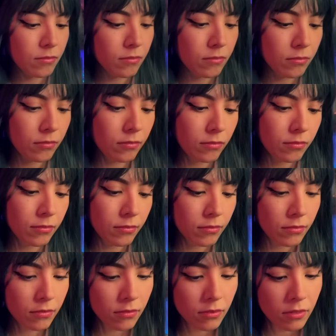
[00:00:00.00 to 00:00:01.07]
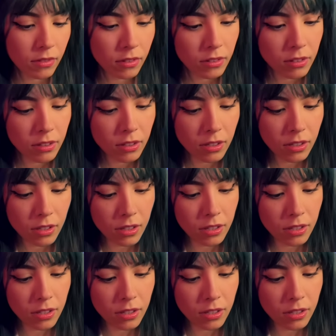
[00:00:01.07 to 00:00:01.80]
(silence)